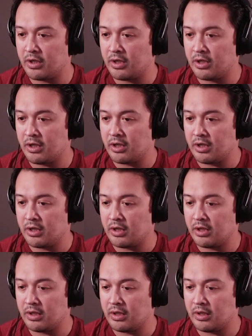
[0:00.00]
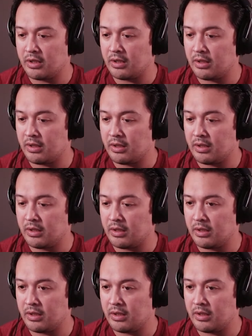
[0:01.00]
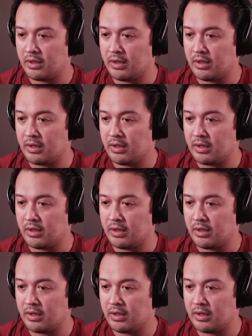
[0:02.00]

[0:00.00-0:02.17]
No one is speaking in this clip.